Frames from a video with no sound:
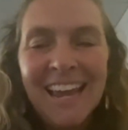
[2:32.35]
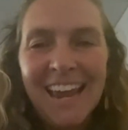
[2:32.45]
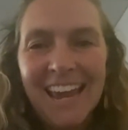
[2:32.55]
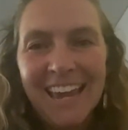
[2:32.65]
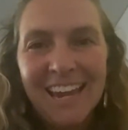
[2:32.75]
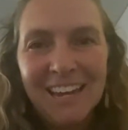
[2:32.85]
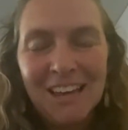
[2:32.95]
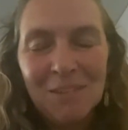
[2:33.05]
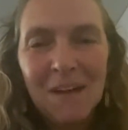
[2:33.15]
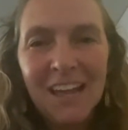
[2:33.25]

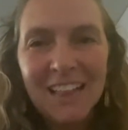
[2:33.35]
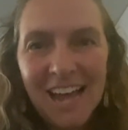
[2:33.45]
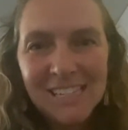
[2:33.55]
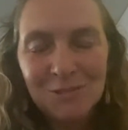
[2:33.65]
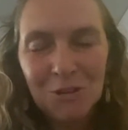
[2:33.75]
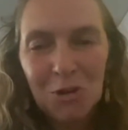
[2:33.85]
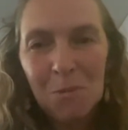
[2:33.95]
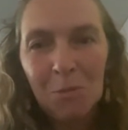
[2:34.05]
in my classroom.